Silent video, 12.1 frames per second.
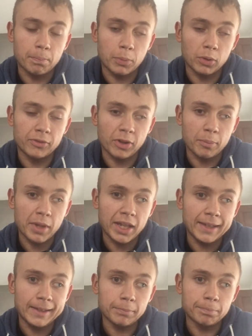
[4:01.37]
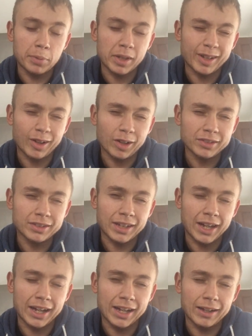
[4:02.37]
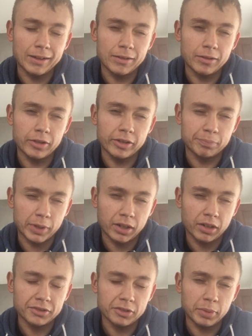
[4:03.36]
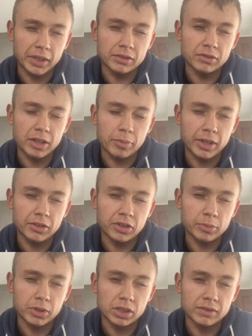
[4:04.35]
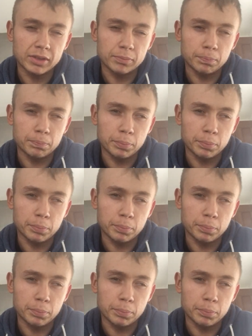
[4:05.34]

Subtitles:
But for me, because of being a bit too much of a